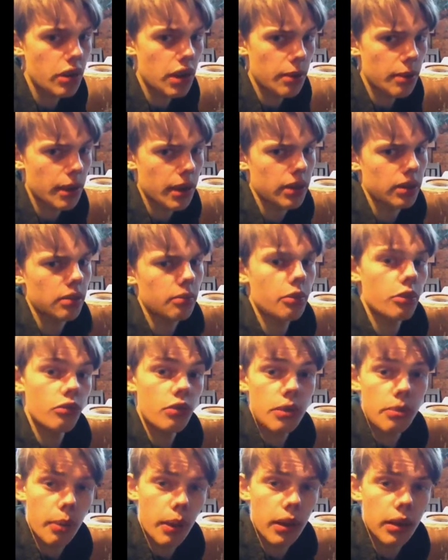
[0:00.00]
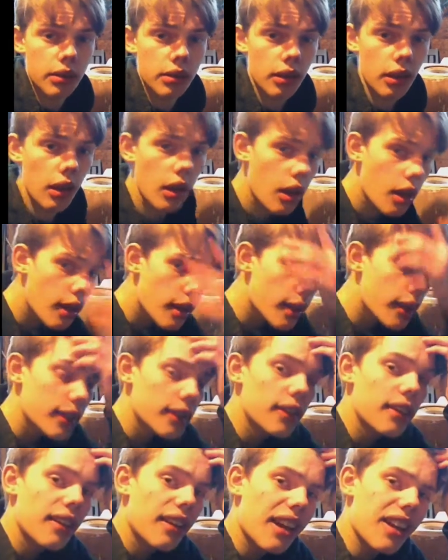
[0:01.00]
Not repaint it, but repaint
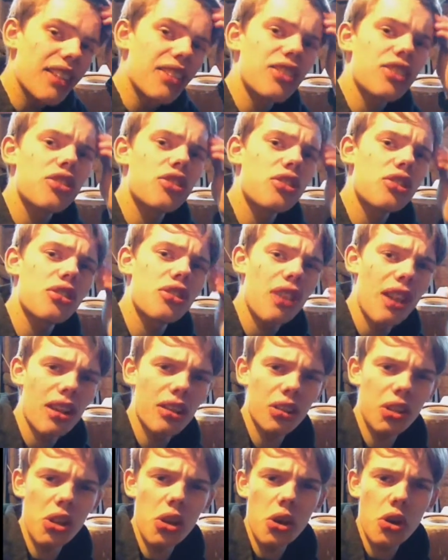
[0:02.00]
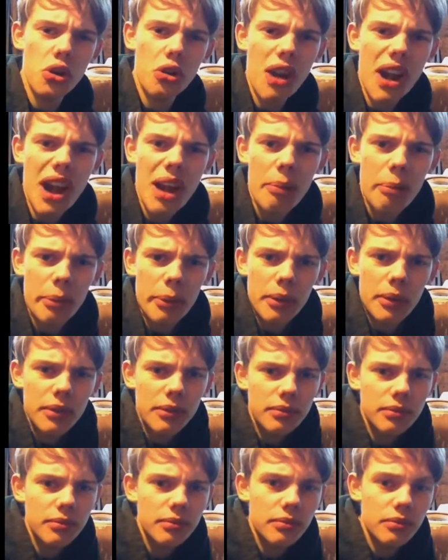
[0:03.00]
it. And it's just, it'll look
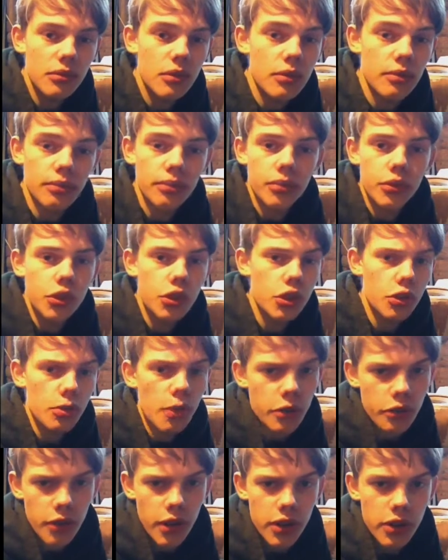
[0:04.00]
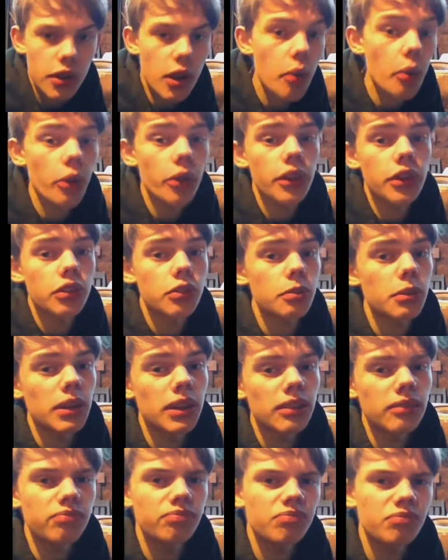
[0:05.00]
crap. Excuse my French. I
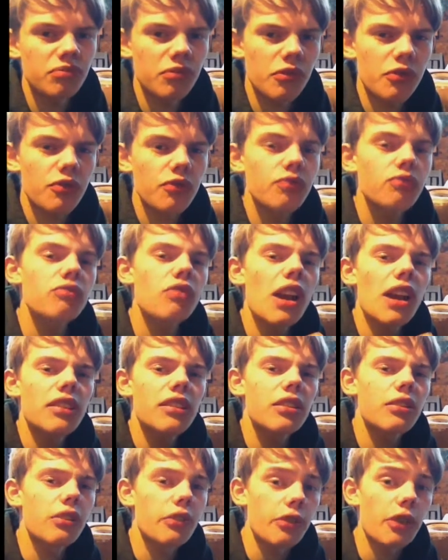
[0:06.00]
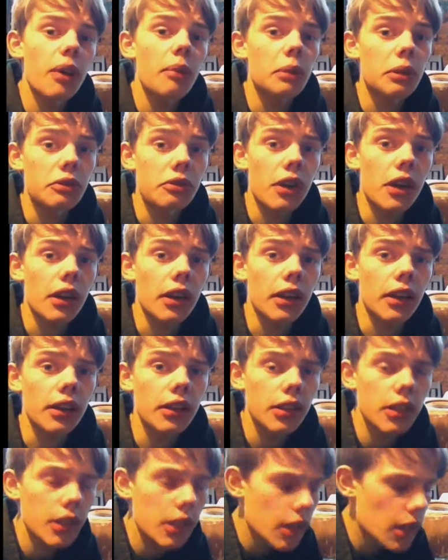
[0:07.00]
want this to be relatively
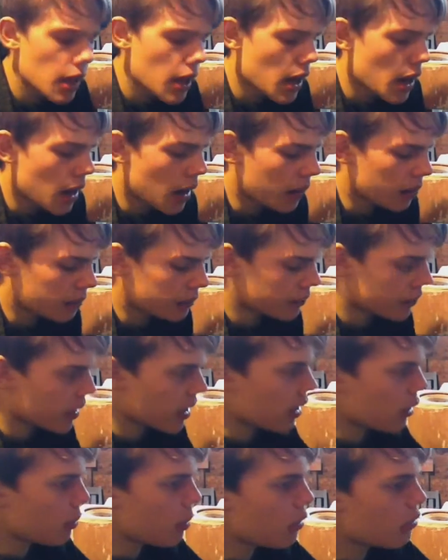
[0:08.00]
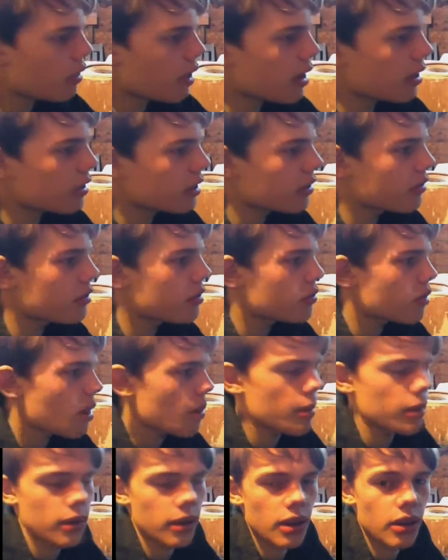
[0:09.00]
family friendly. It'll be
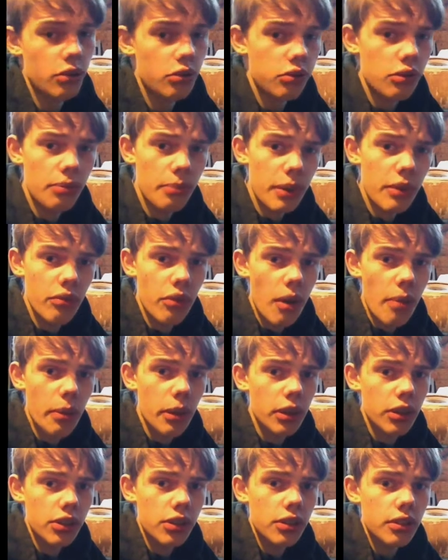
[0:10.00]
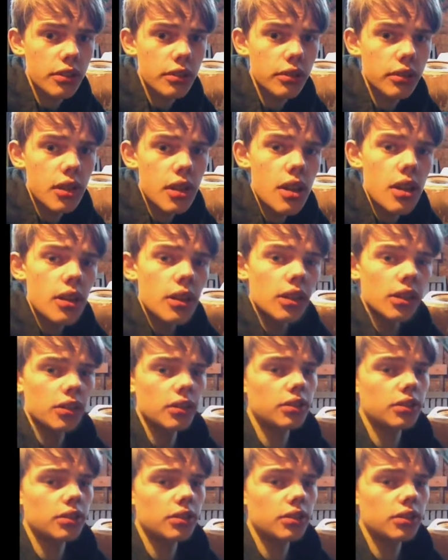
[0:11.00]
relatively rubbish. It'll be rubbish.